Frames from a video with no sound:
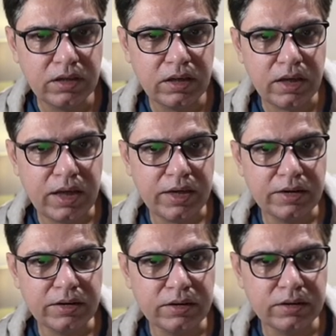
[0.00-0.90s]

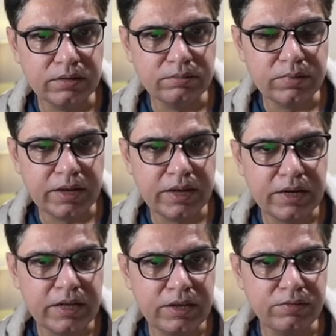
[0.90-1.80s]
And
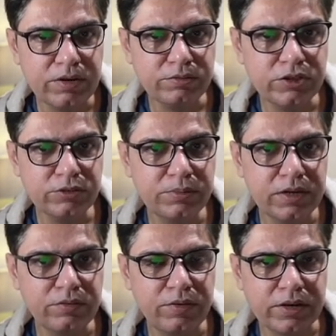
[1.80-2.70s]
again, even if she has been
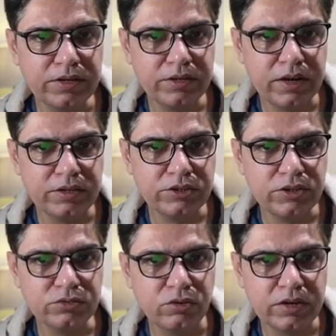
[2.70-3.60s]
infected and she
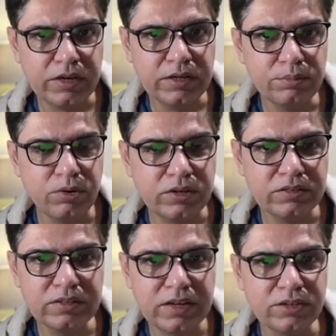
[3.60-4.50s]
has got
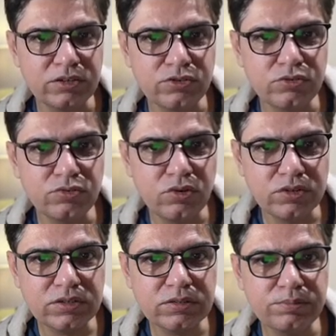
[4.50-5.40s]
antibodies, that does not
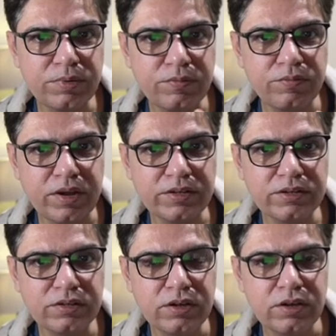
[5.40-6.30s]

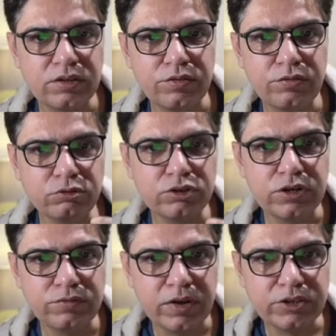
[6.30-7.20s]
prevent the future
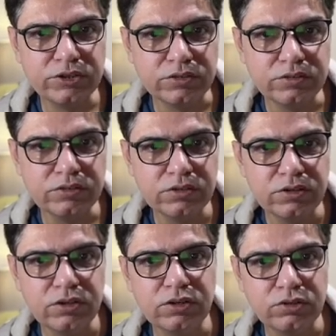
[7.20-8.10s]
infections
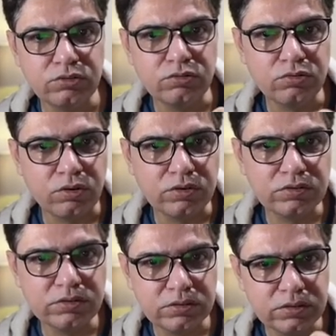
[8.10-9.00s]
to
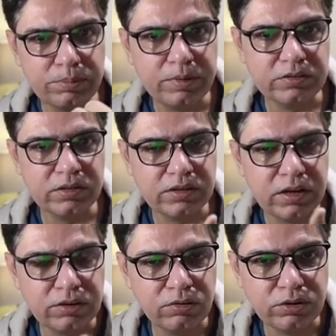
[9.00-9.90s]
cross the placenta
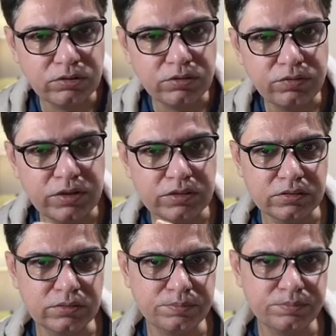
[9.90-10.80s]
and go into the
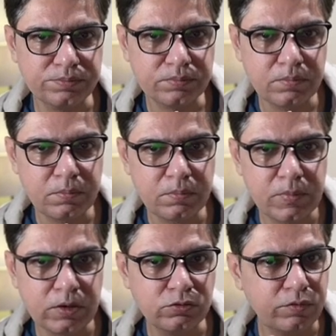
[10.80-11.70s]
fetus.
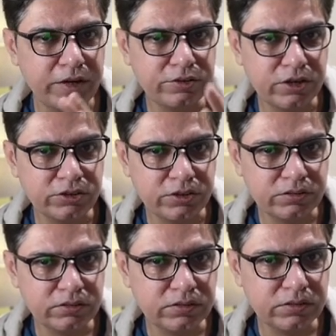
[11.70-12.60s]
So very
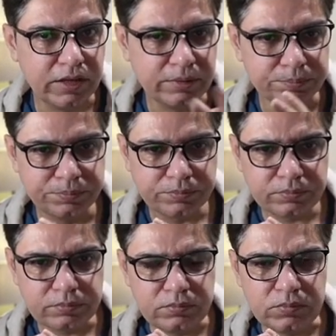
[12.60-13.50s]
treacherous thing.
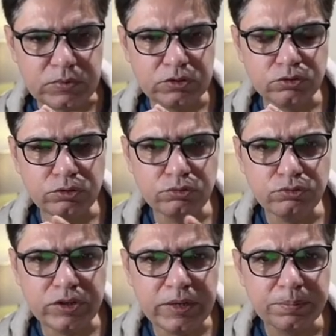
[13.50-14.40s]
So
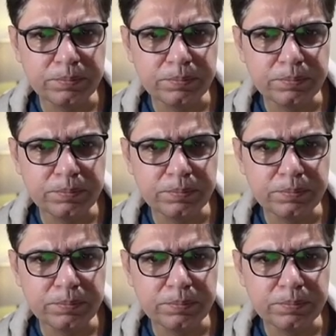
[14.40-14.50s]
usually